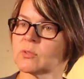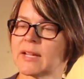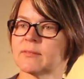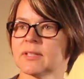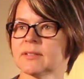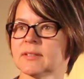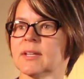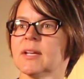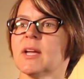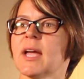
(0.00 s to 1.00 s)
Latvia.
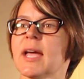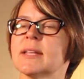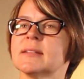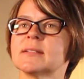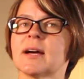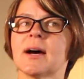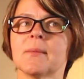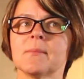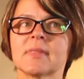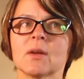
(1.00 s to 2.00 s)
And
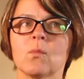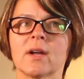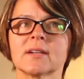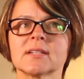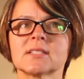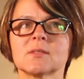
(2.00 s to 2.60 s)
they wanted it